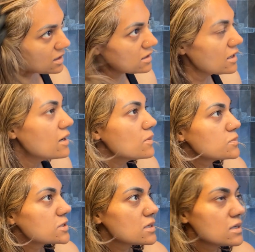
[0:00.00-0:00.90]
And it
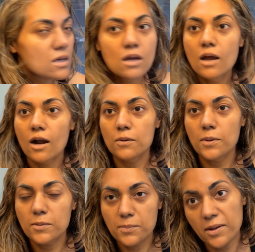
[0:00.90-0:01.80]
helps. I
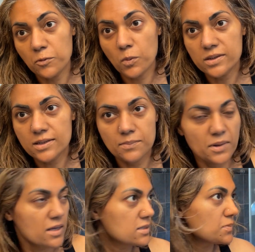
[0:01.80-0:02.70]
remember one time my
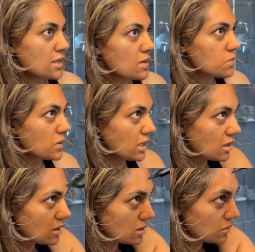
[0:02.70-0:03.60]
husband helped me
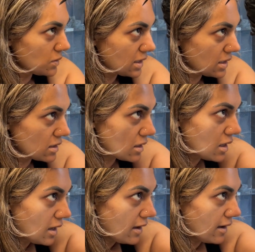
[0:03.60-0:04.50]
on a weekend,
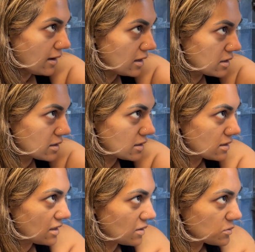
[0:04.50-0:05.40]
and
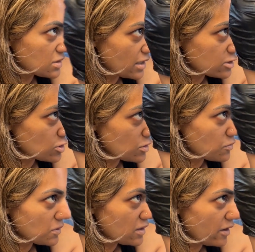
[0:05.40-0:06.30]
that was actually
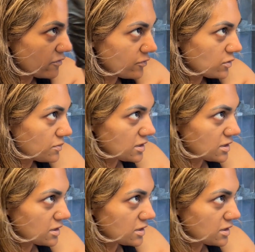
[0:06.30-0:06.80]
really helpful